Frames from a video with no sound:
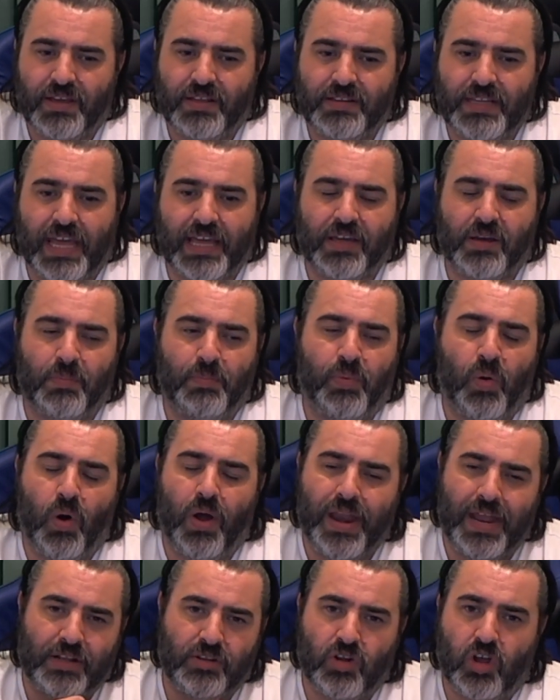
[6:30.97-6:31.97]
they can put
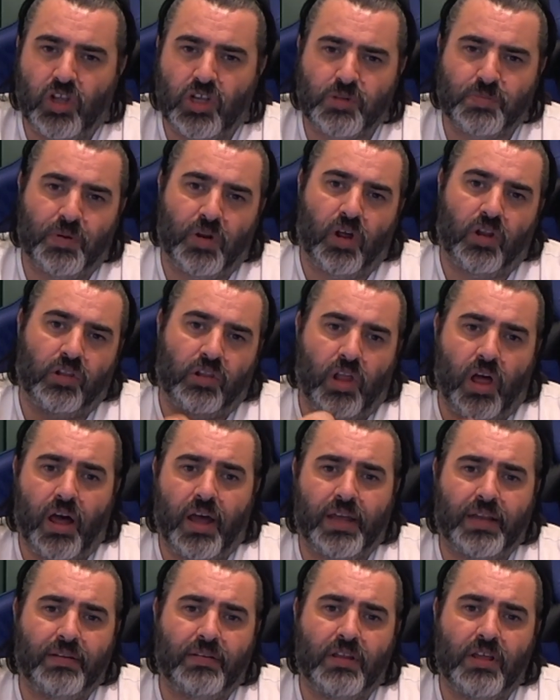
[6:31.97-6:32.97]
an acknowledgement
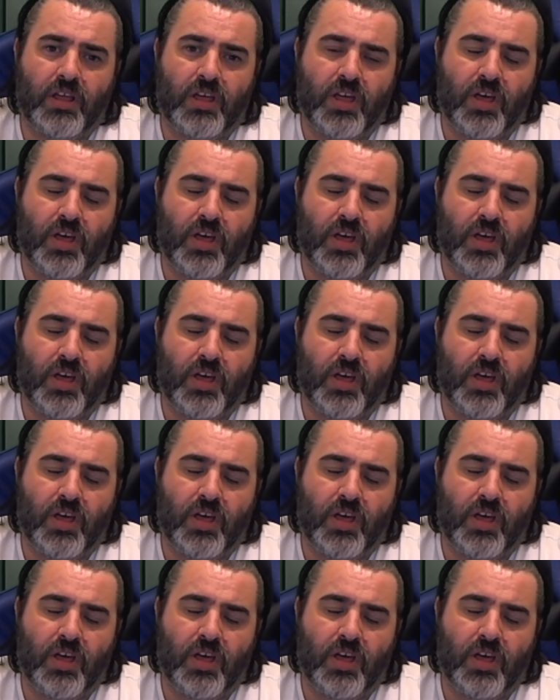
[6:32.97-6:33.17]
online,